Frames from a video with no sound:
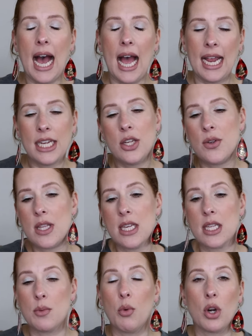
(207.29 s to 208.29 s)
I use
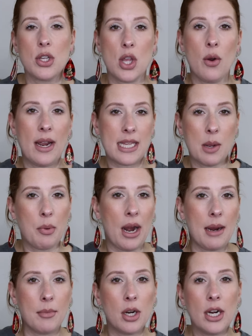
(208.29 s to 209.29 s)
this more so as a
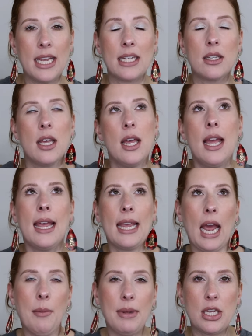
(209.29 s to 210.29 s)
primer. It
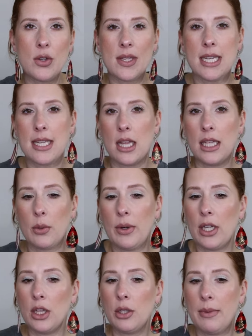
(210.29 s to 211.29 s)
can be used as a liquid
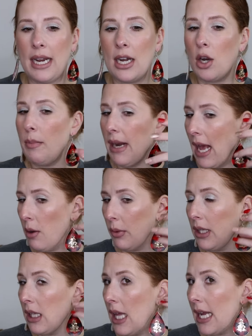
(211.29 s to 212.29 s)
illuminator, but I
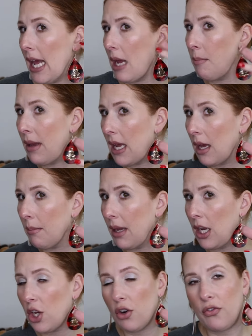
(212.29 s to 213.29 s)
really like a BAM
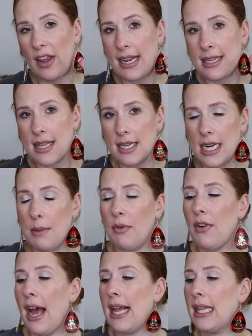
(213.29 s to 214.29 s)
in your face type
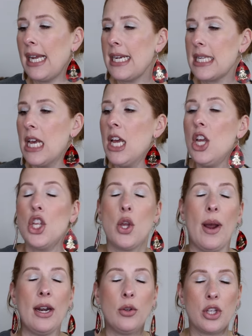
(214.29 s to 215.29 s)
of highlight. So
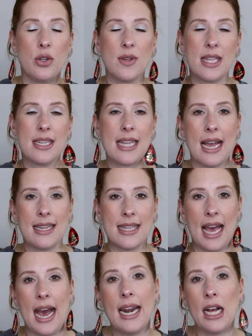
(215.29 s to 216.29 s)
I don't use this as
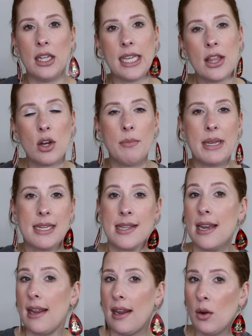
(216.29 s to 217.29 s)
that. I'll either mix
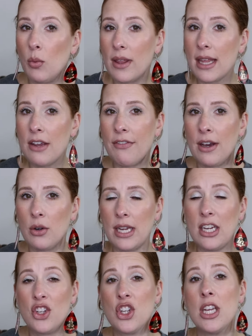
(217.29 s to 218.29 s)
it in with a
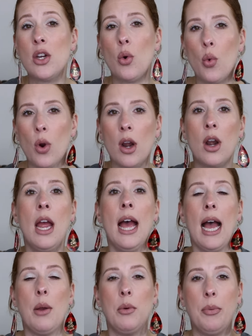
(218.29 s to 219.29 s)
foundation or
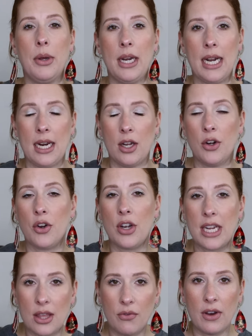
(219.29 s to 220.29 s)
I will put it on
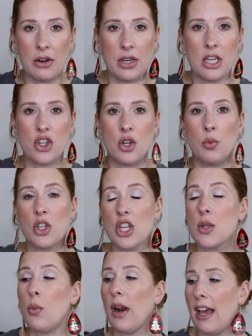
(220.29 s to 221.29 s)
underneath foundation, which
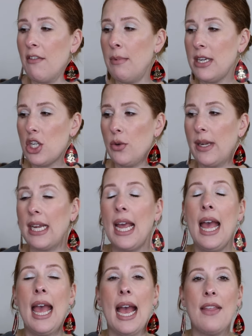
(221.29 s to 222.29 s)
is what I've been doing.
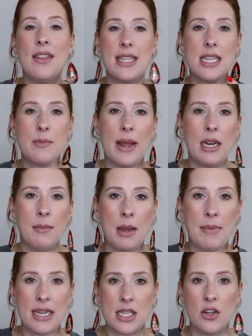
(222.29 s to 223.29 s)
And this has been in my
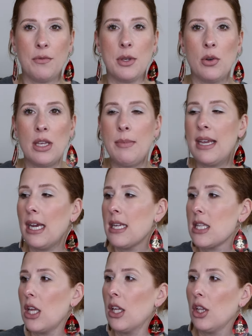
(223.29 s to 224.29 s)
best of beauty
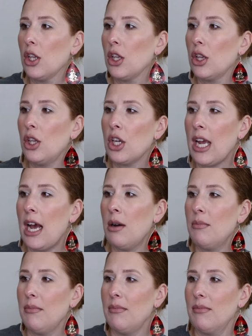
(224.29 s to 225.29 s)
because look
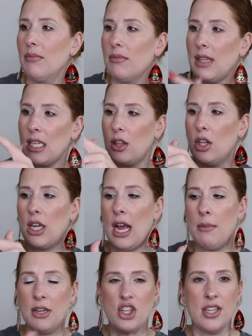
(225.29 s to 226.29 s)
how like look
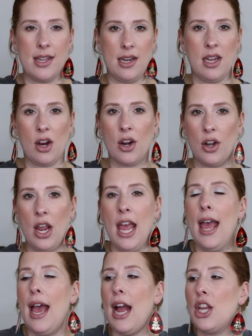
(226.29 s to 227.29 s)
how much is in here
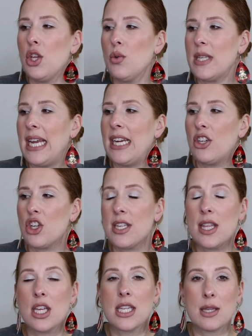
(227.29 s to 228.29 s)
and you take
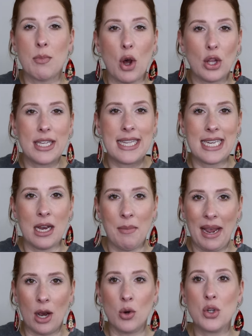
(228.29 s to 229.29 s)
just the smallest
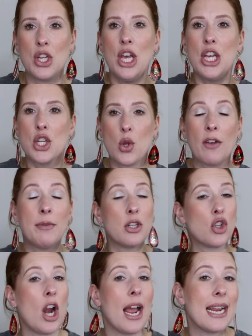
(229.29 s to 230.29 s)
amount so I've been
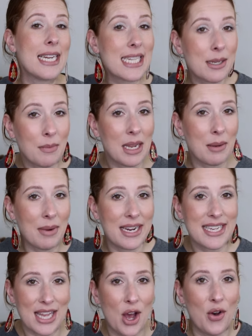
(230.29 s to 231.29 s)
trying to make
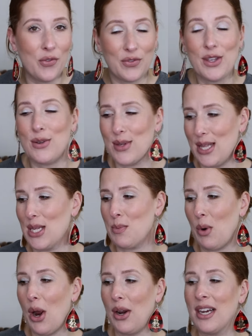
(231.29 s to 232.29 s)
myself use this
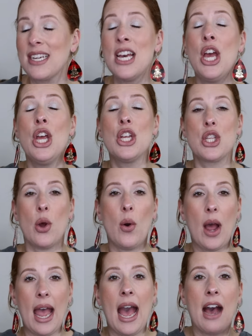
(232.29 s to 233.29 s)
product
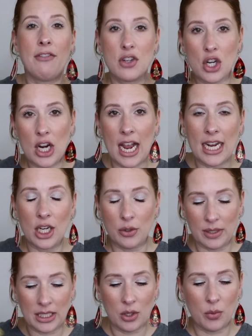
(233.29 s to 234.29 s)
so after I
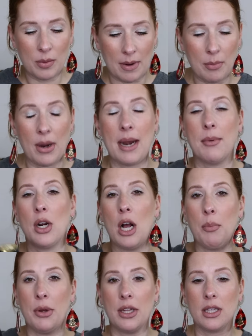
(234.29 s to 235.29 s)
go in with my primer
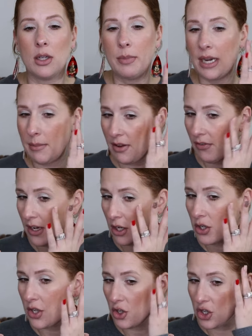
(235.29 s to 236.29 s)
I'll put a little bit on my
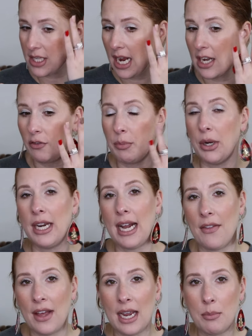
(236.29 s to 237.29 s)
fingers and just kind of put it
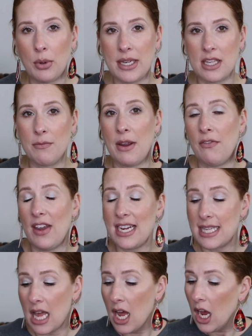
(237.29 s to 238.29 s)
on the high points of my
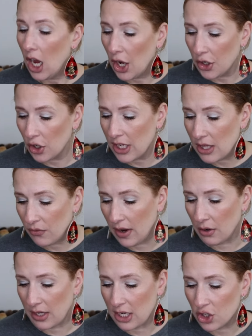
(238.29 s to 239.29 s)
face underneath
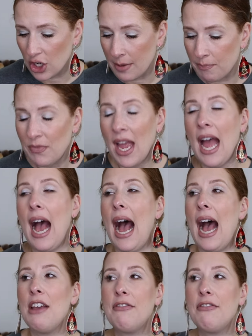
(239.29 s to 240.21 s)
foundation I